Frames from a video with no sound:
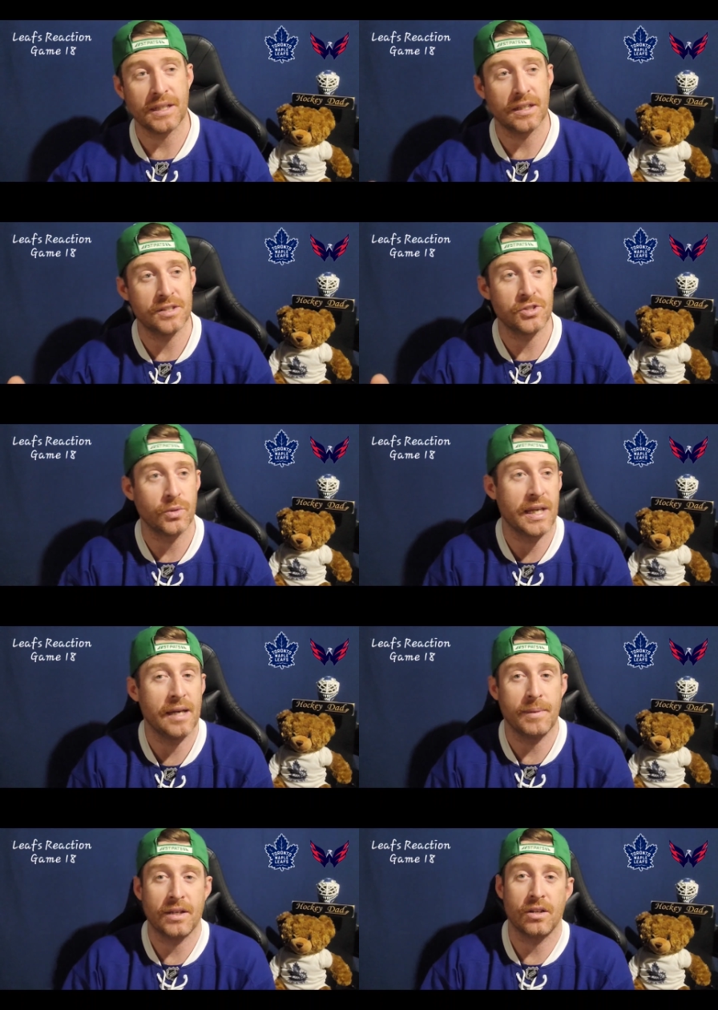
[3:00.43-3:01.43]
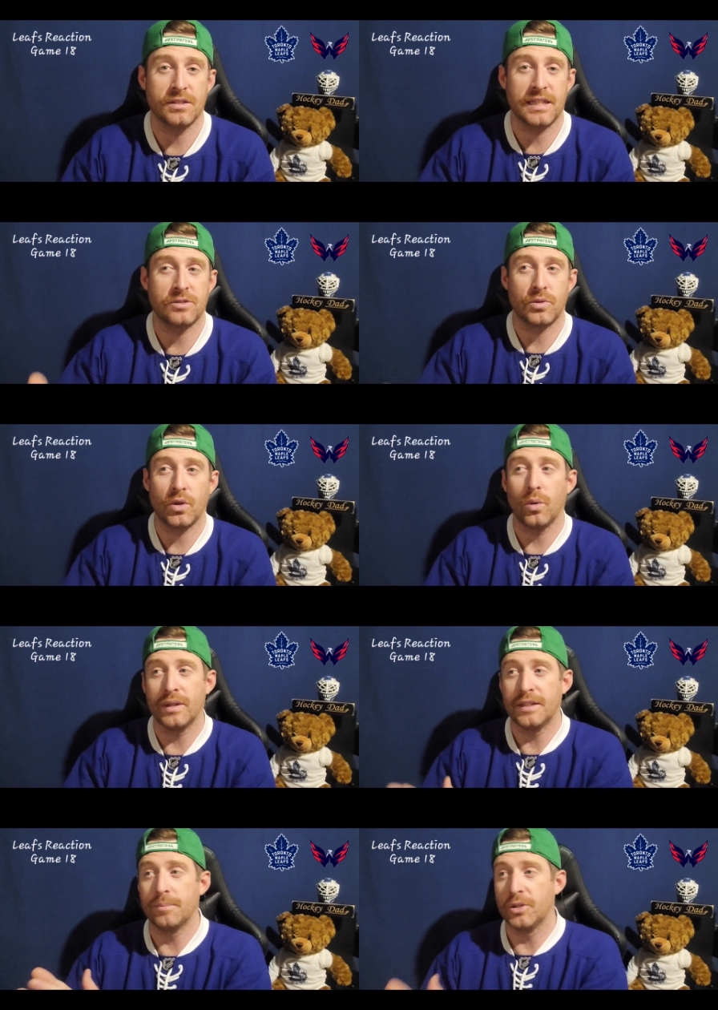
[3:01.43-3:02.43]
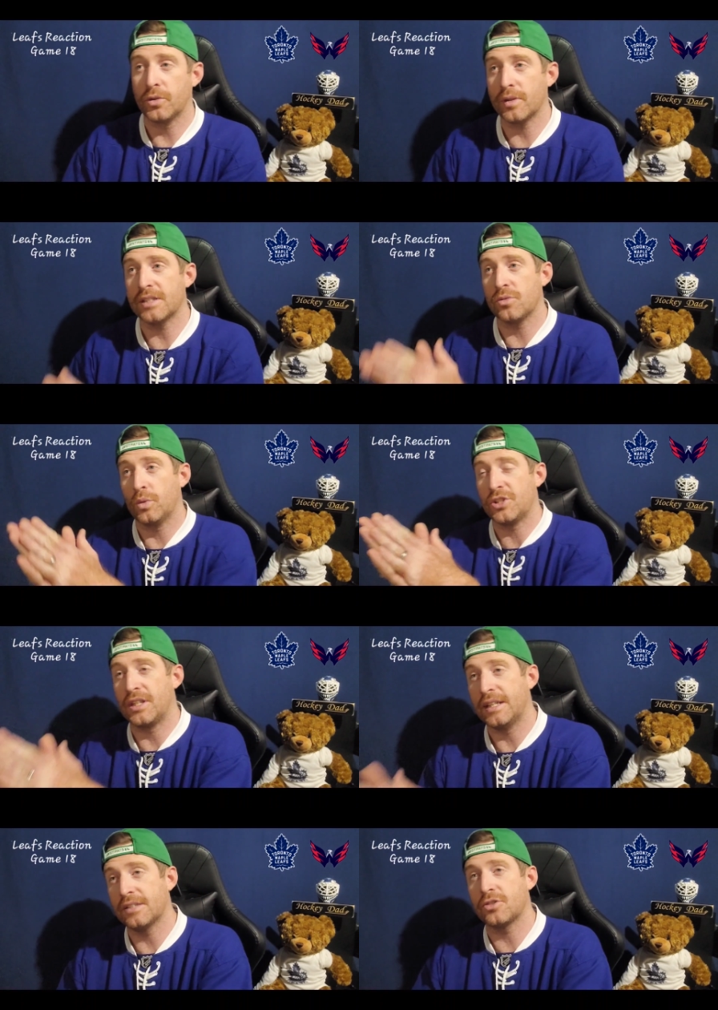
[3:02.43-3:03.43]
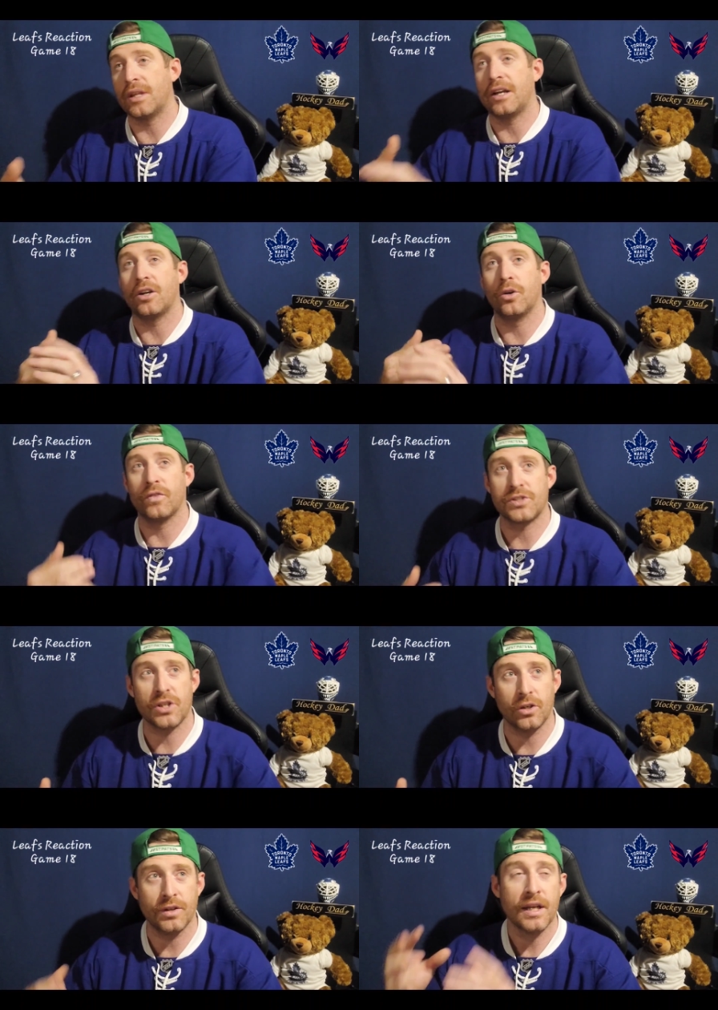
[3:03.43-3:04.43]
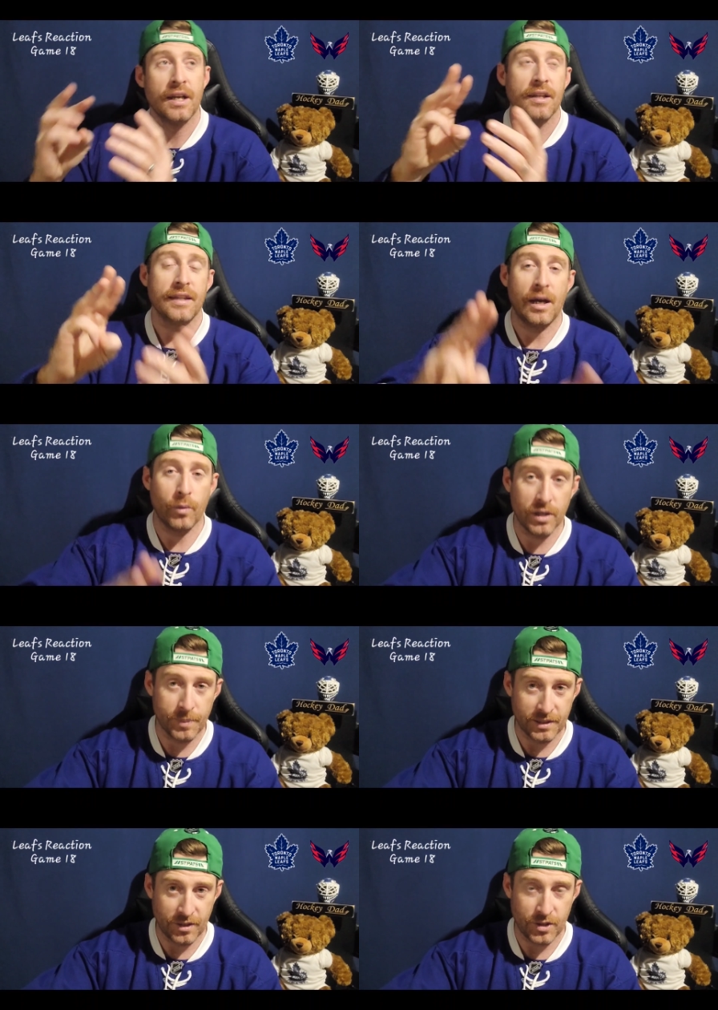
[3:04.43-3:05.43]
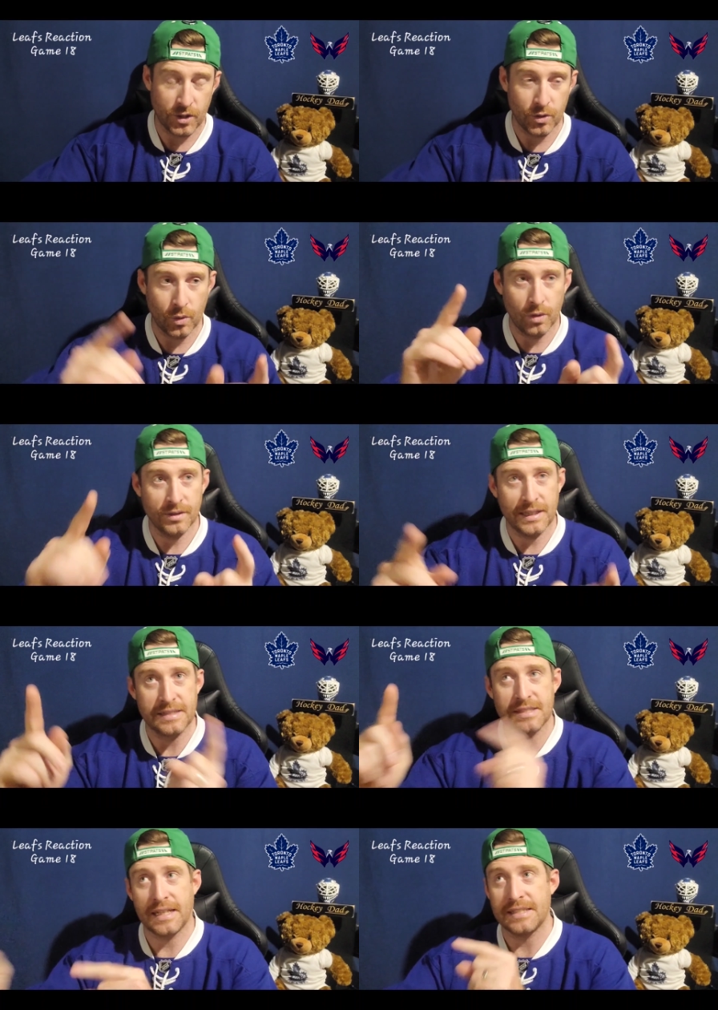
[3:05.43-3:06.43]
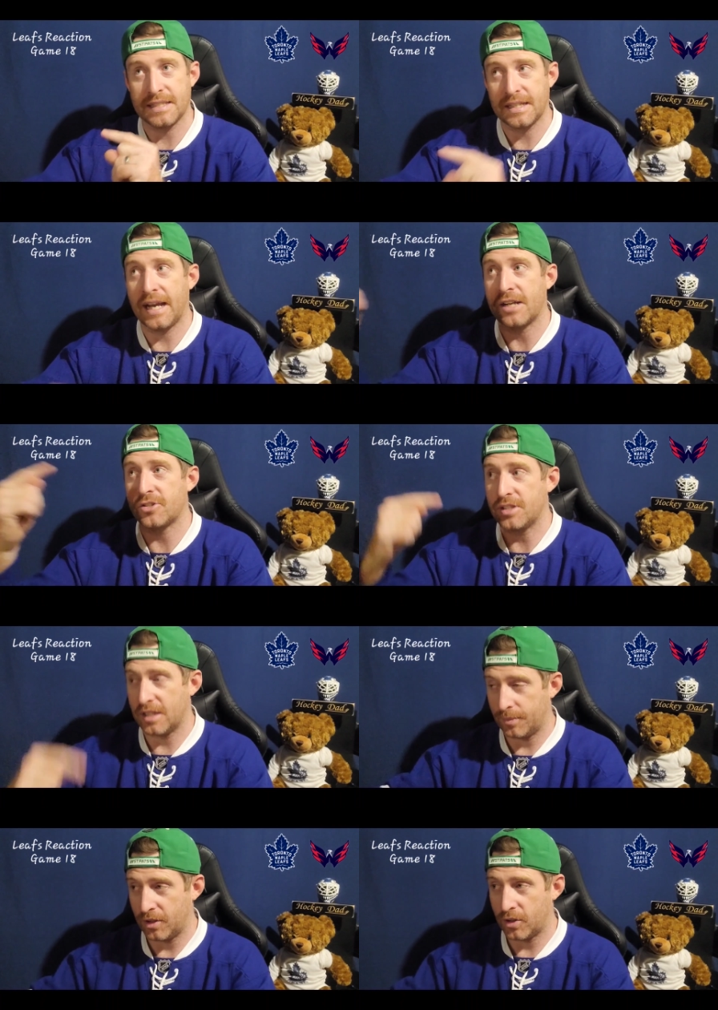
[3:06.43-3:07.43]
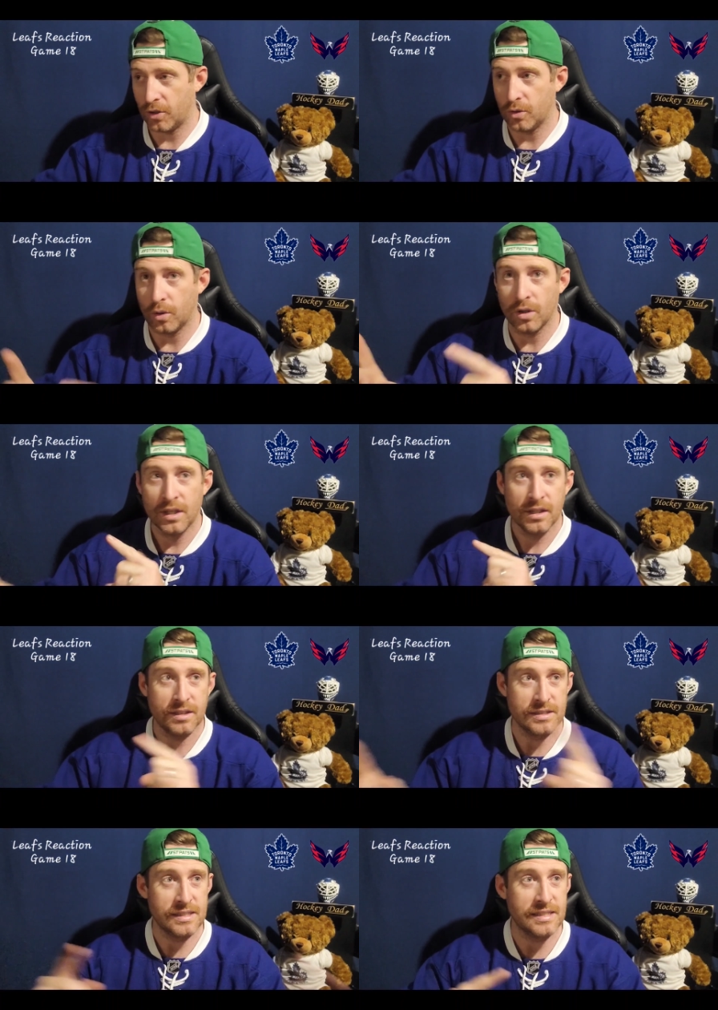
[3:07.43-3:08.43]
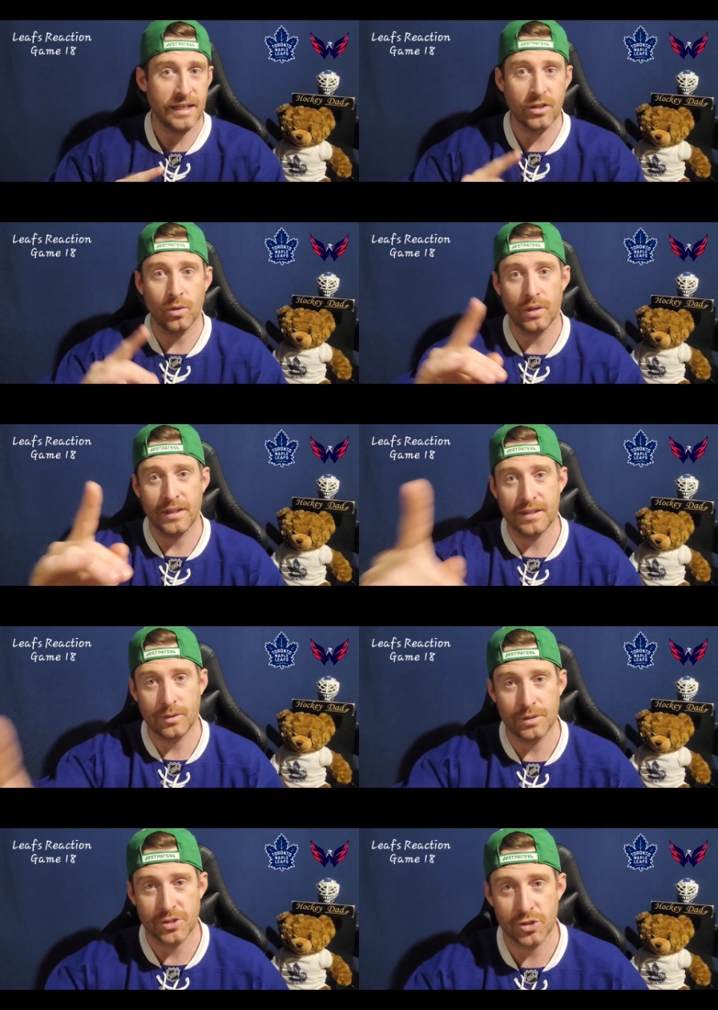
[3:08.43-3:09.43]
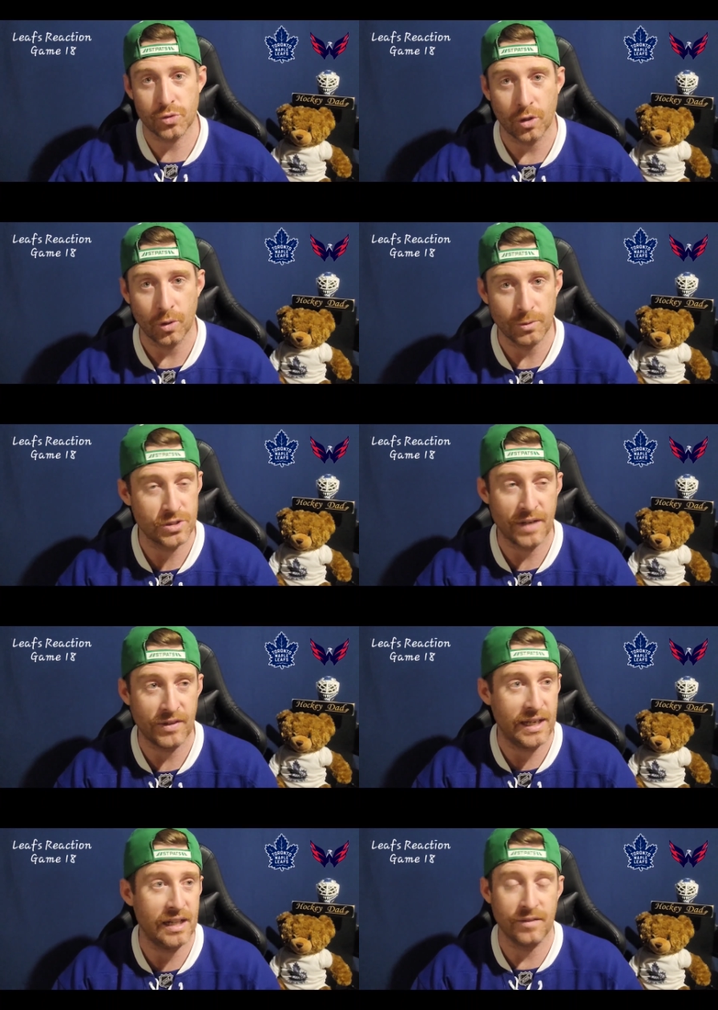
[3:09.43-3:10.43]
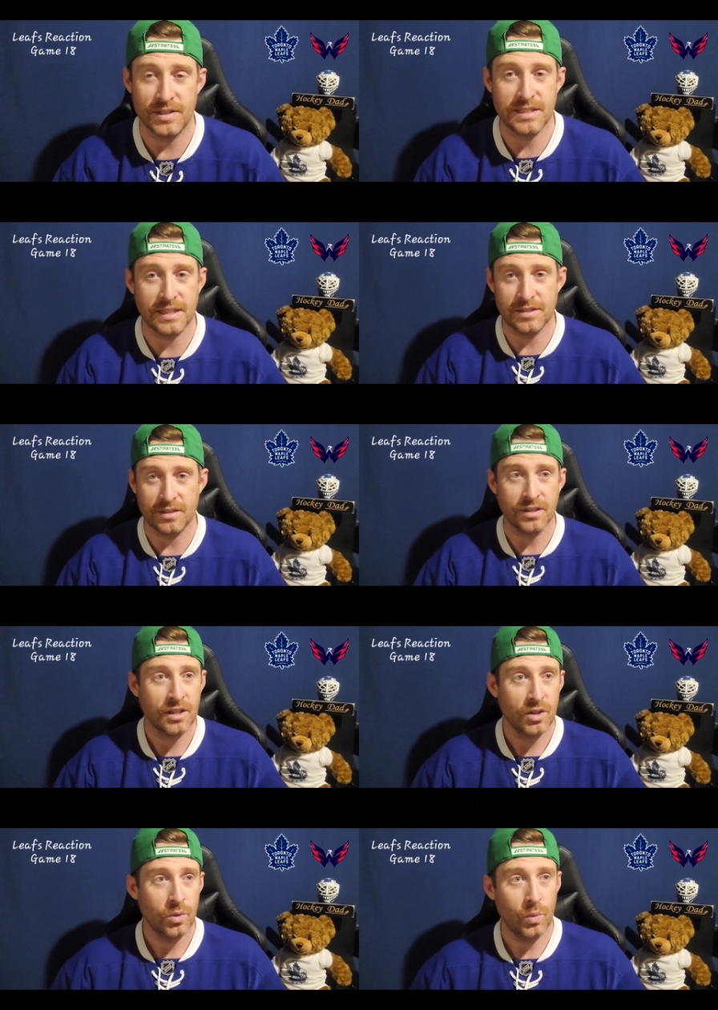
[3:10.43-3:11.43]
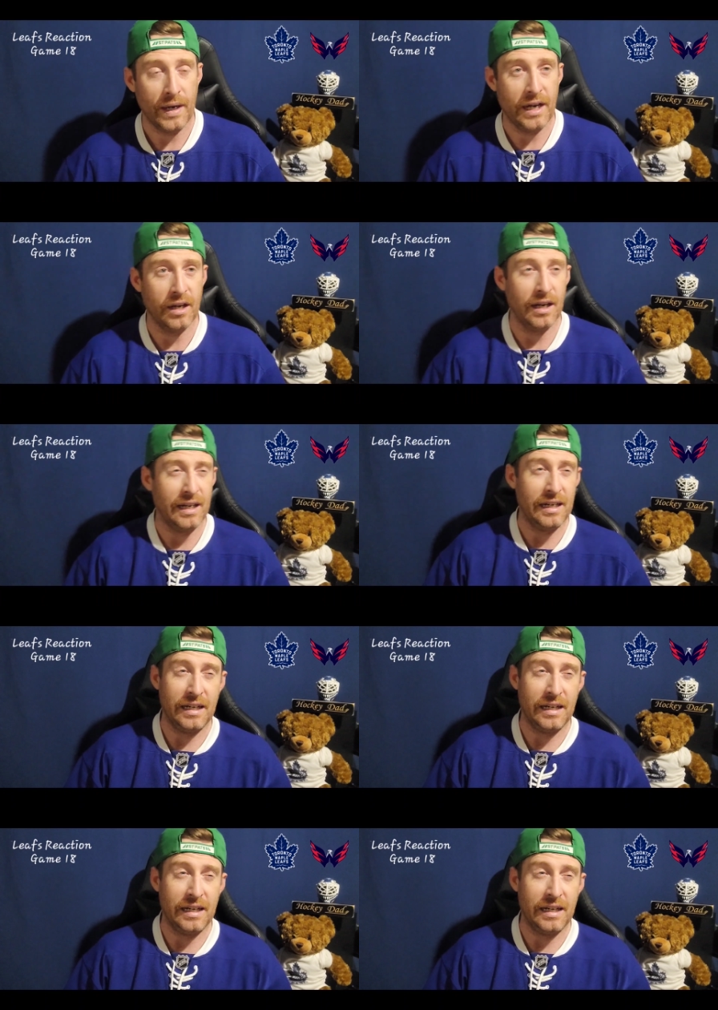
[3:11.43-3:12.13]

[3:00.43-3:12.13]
because you can't make contact with the goalie in the blue crease, in which they did, so that got overturned. That would have been the third goal. And then Sandin actually set up the third goal because the second goal, I think, was Strome, who's having a hell of a season, where uh,